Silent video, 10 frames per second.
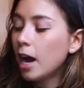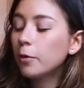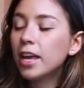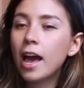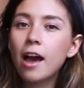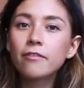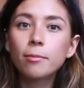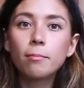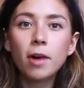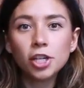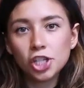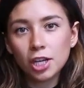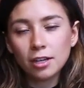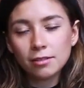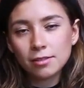Now we have
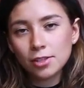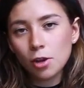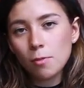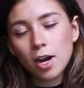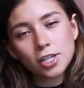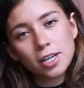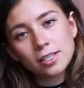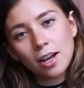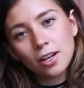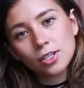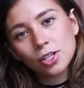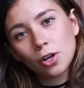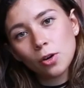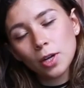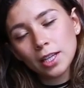matcha. So matcha is
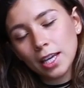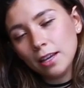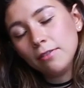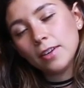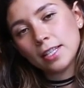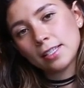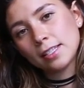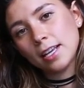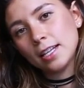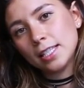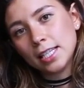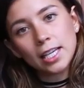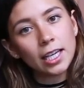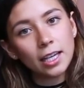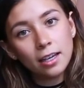also a leaf. It's a
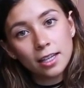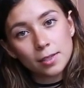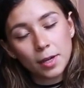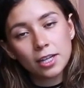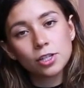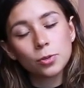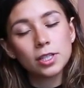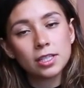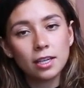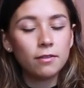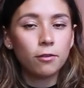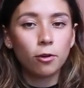tea. It's made into a tea